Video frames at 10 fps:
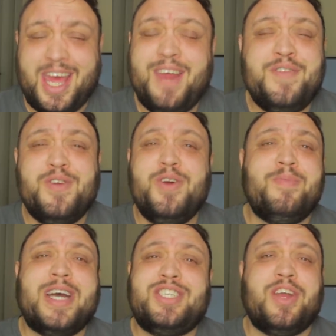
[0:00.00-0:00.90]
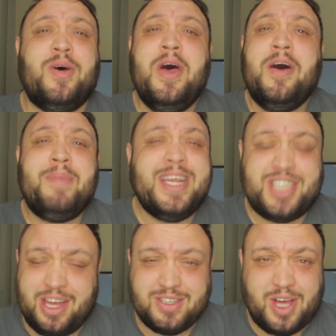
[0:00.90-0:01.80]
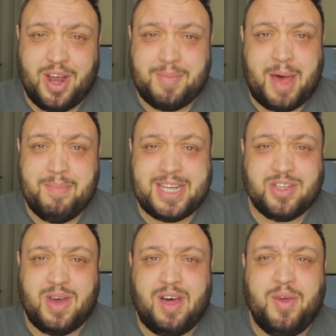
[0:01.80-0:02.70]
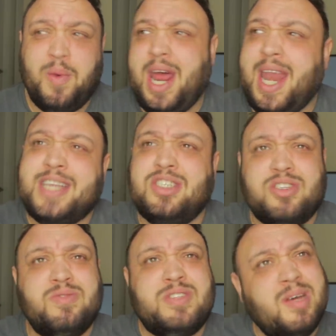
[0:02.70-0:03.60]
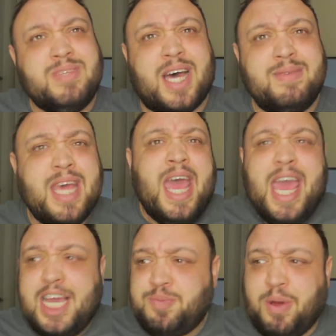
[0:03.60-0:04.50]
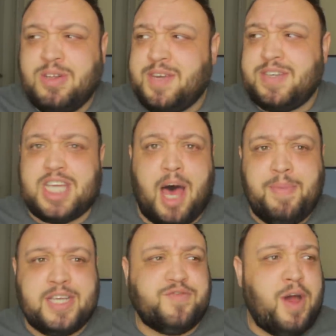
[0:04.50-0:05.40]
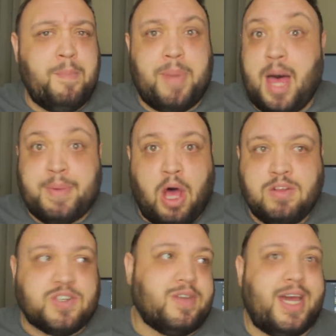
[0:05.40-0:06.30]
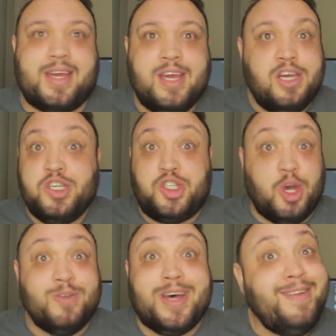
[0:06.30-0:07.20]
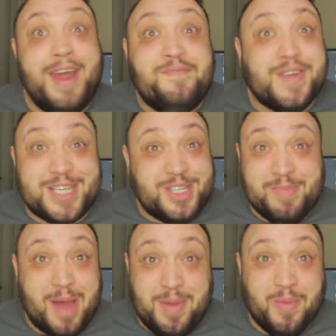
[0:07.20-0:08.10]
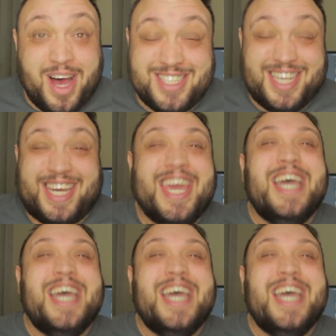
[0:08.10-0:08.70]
And if you're new to my channel, my channel is all about mental health, and what I like to do sometimes is pull different topics from pop culture, like shows on Netflix you might be watching,